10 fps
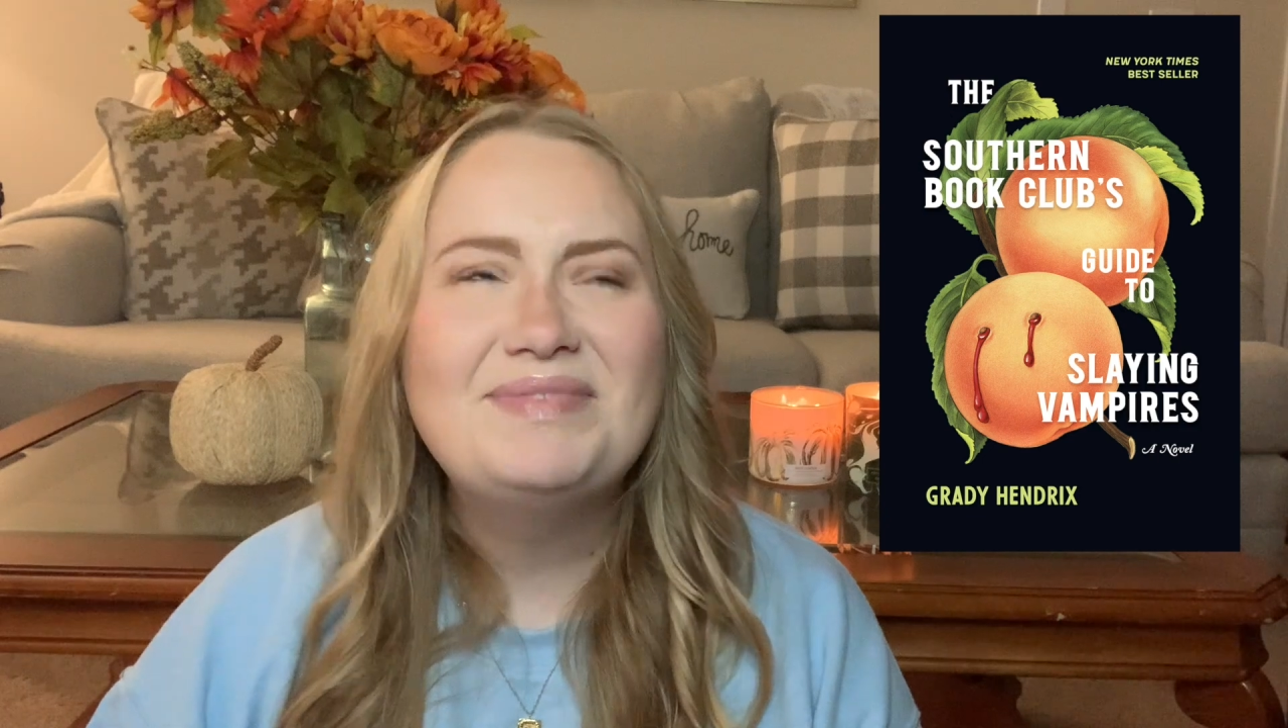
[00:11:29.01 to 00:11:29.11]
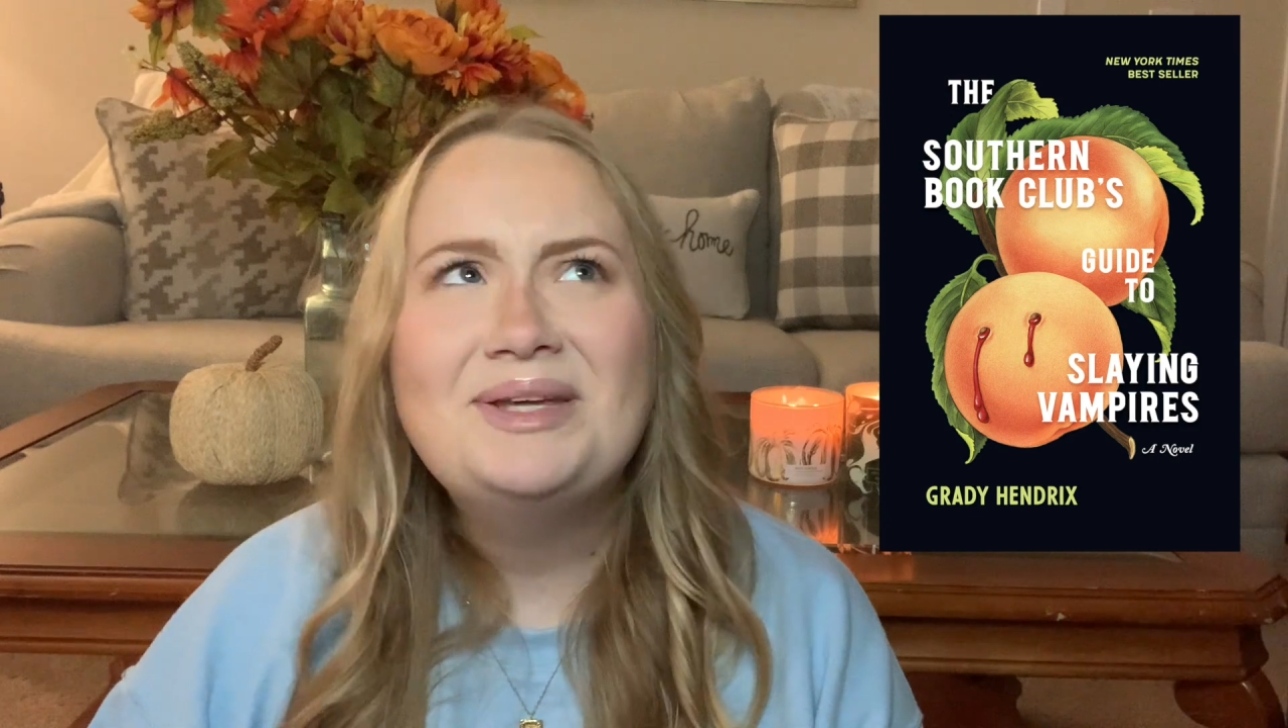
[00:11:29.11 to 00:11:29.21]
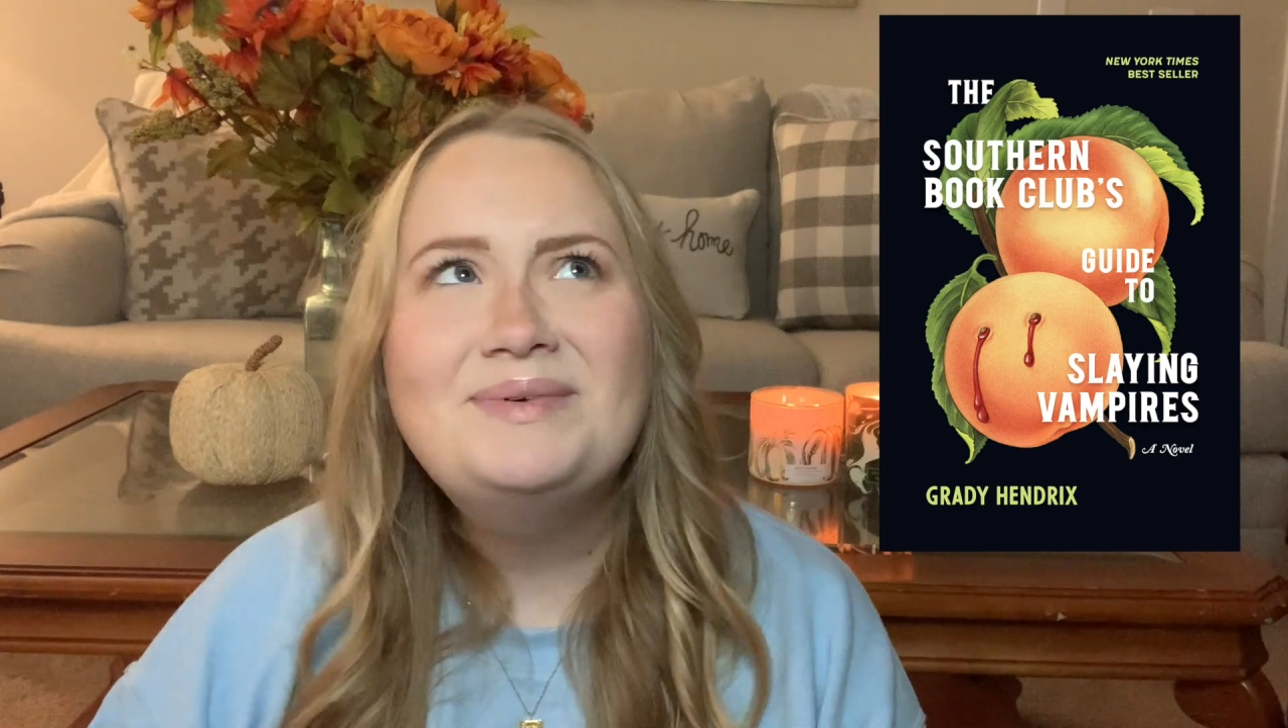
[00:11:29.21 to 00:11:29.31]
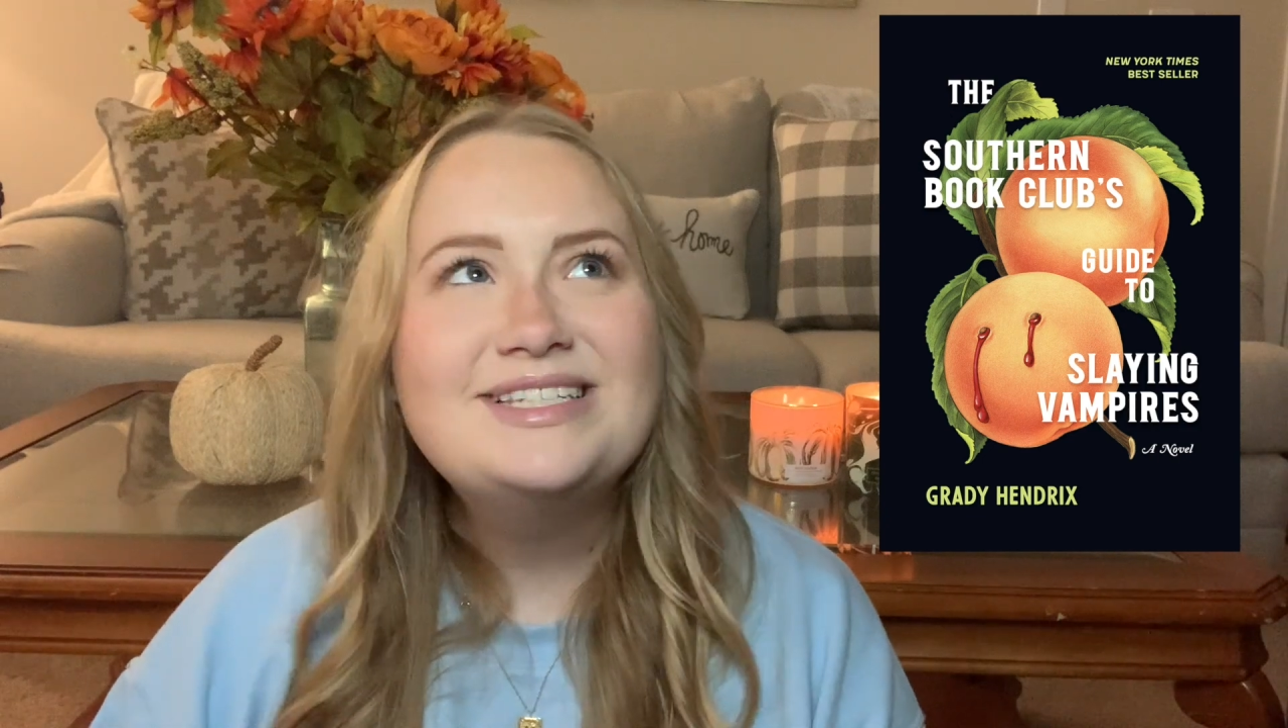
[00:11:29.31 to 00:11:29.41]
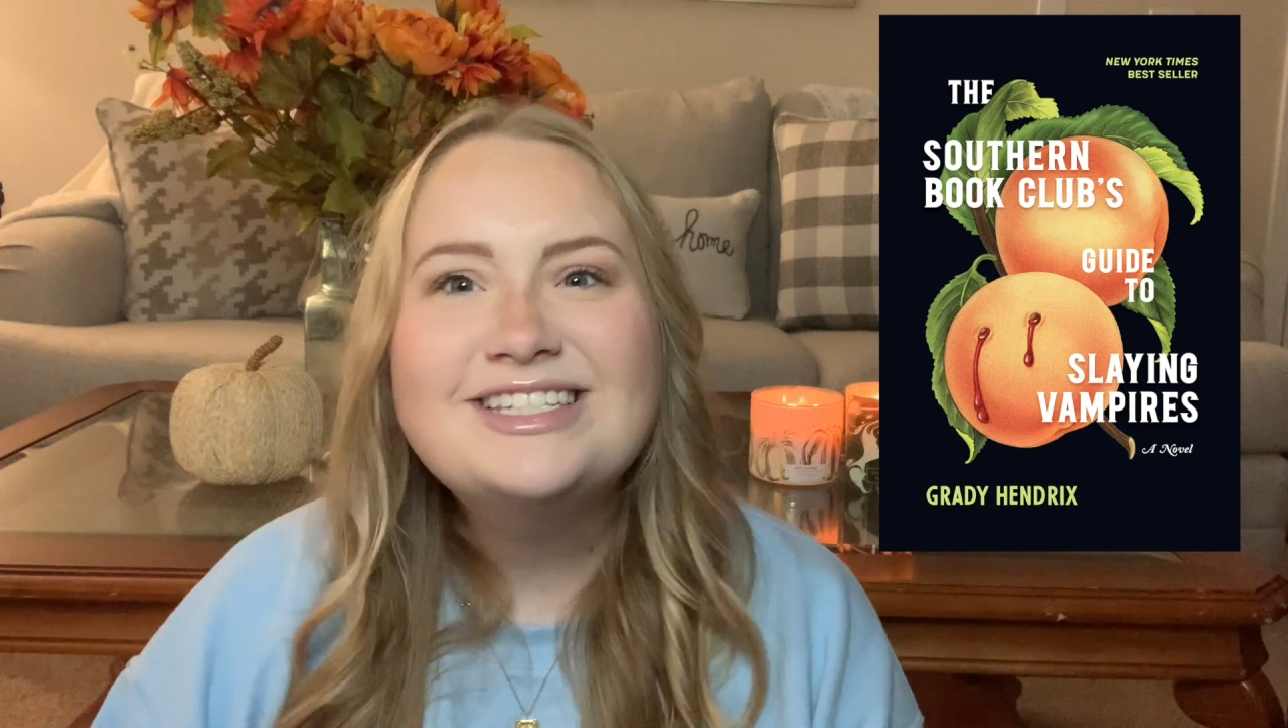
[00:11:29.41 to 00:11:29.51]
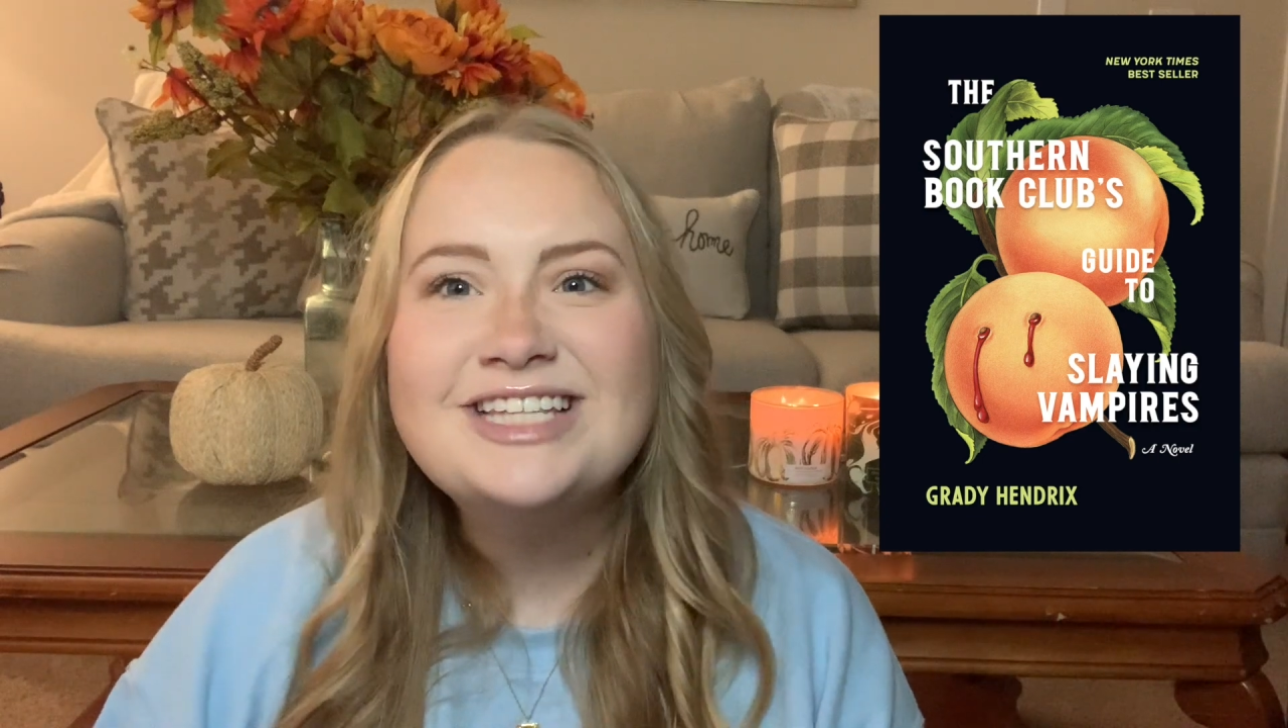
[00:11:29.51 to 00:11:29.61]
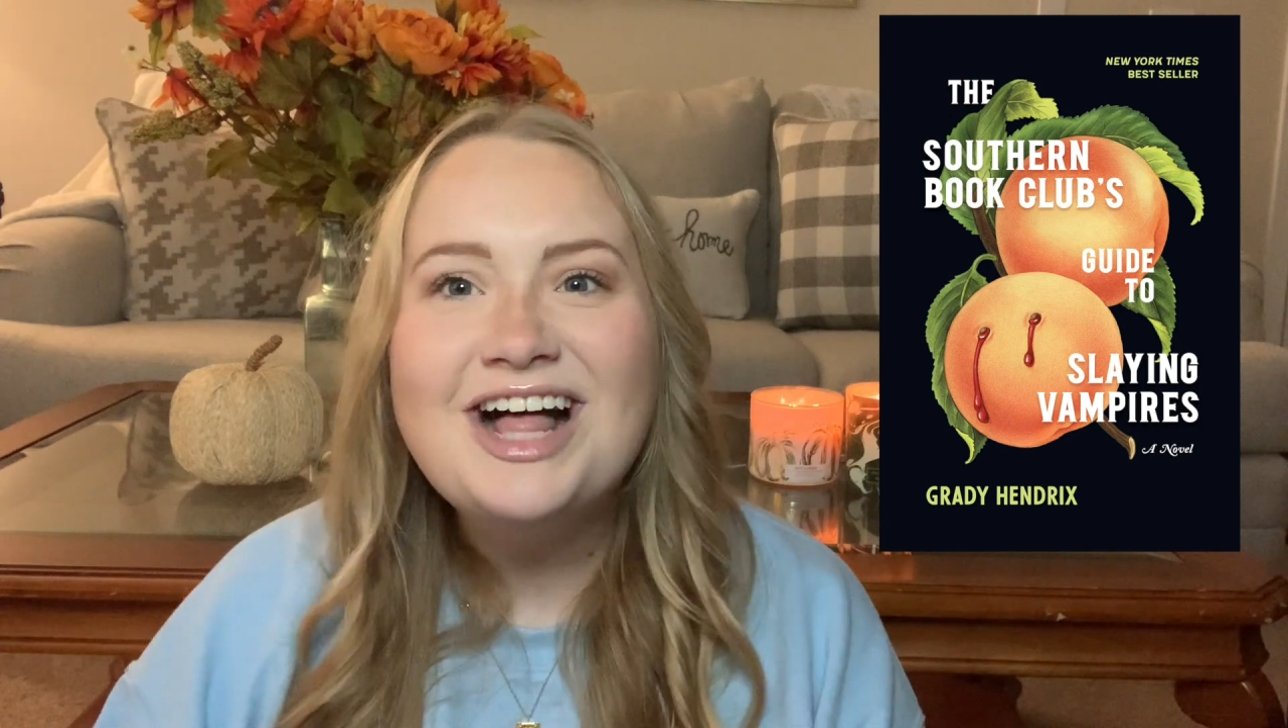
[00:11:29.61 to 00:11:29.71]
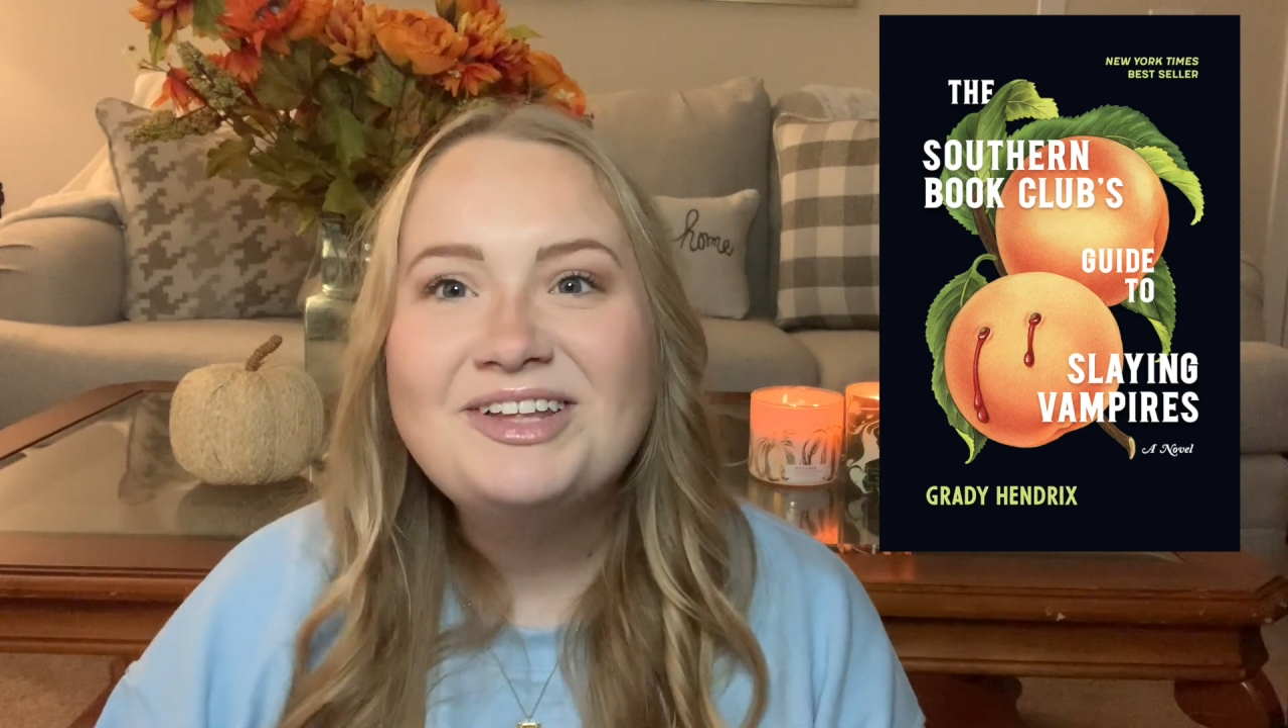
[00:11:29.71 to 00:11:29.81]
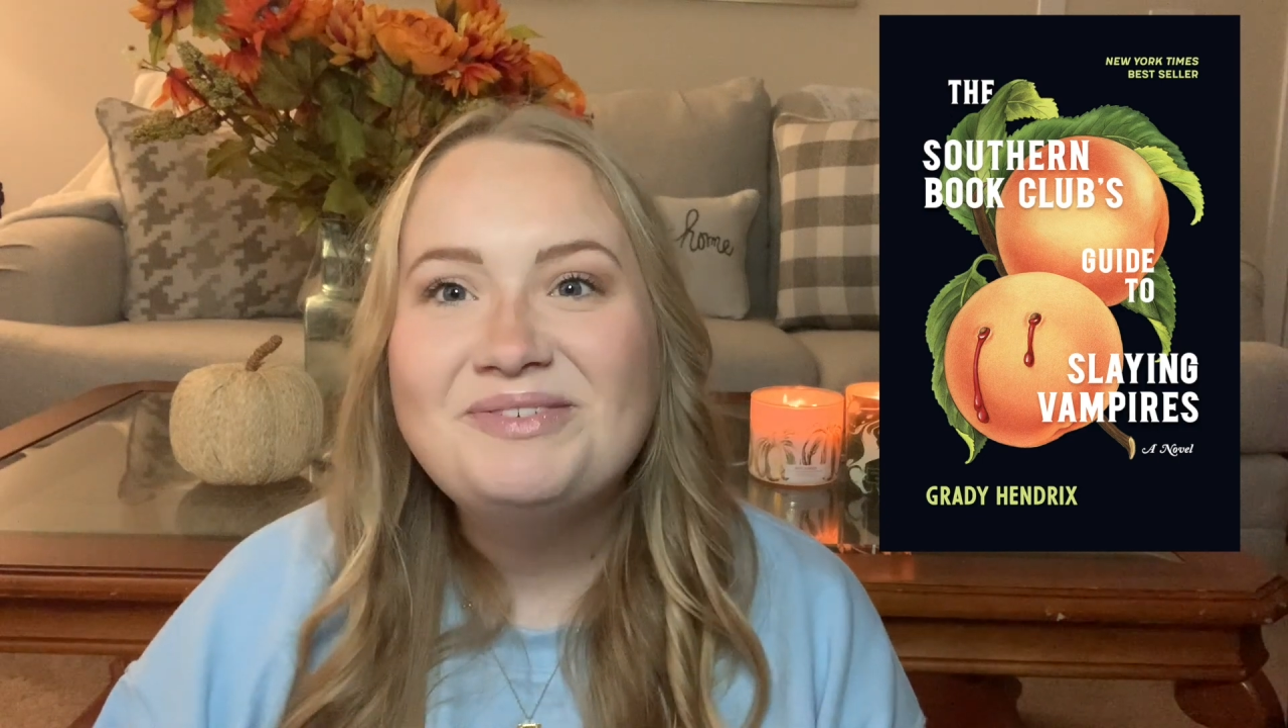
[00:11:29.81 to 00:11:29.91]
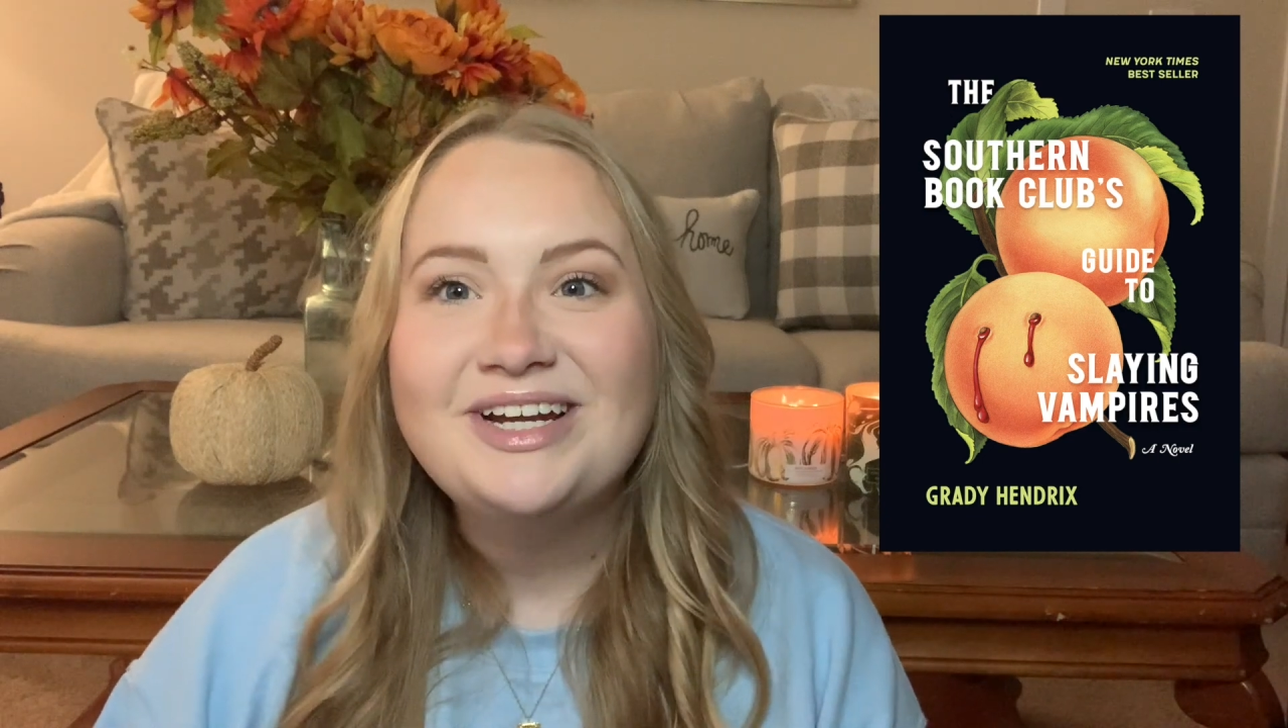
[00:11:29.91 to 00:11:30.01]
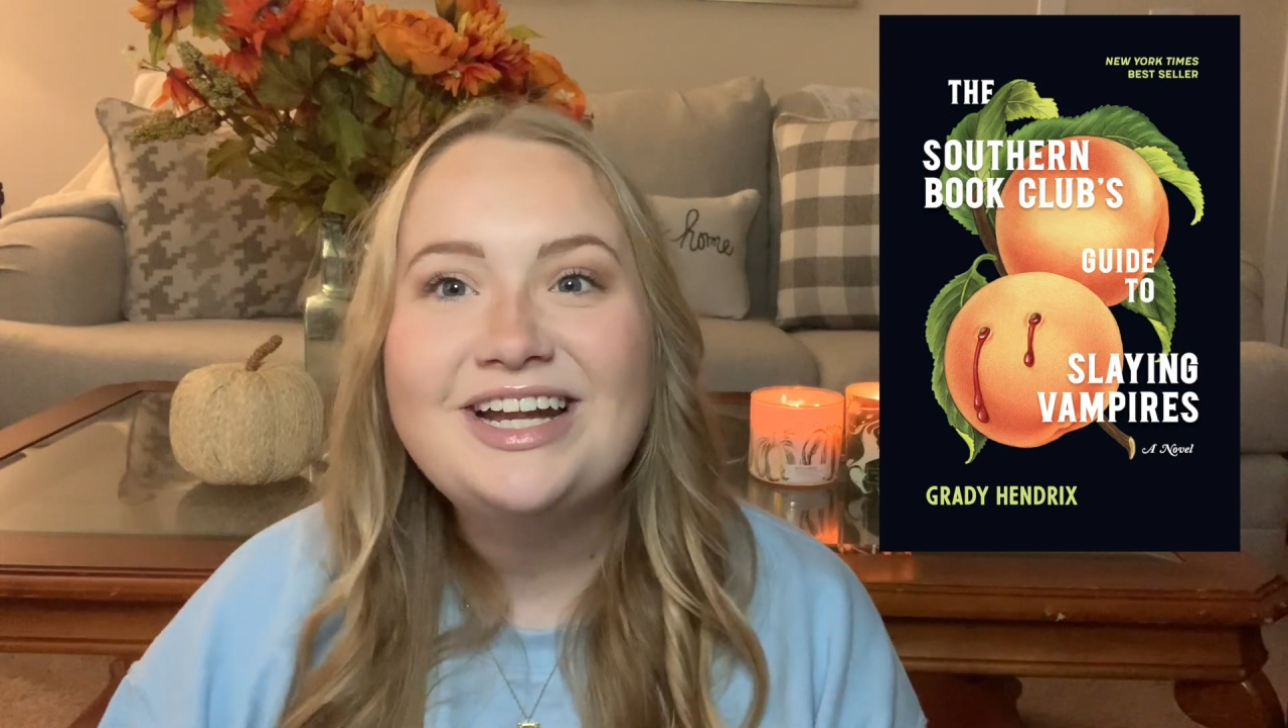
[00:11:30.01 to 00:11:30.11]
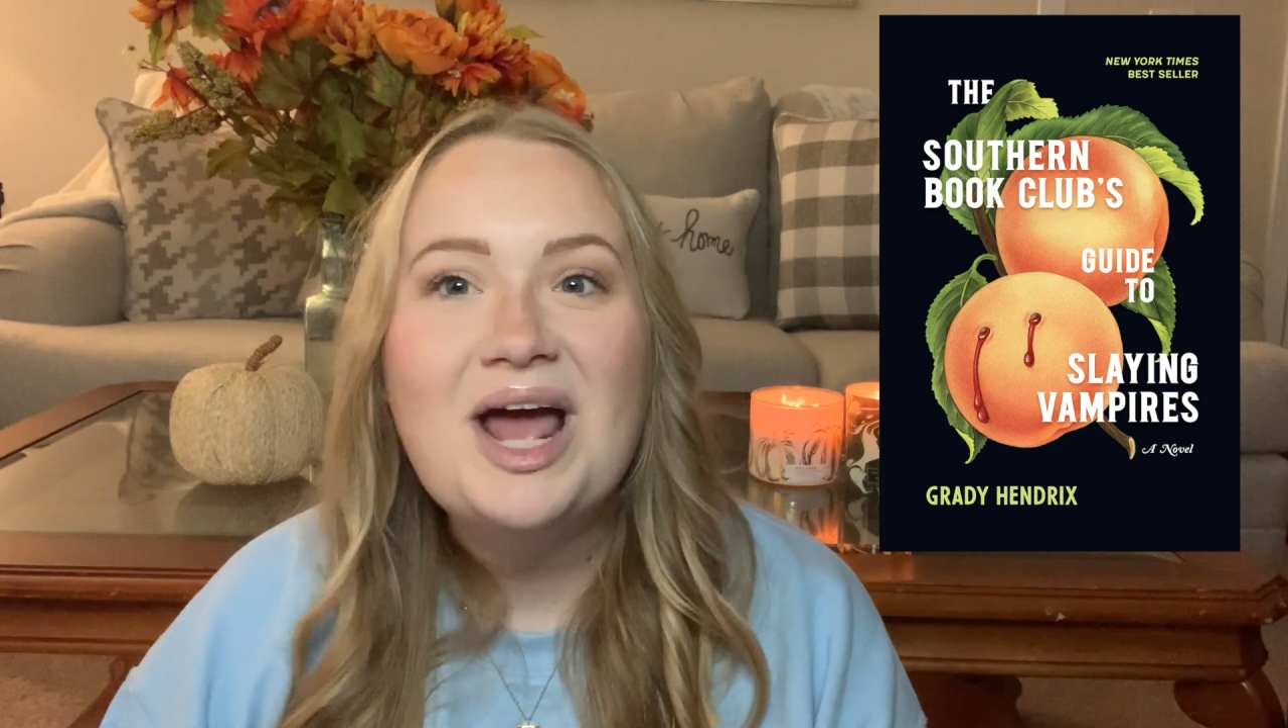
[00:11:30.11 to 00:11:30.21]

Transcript: it was a solid read.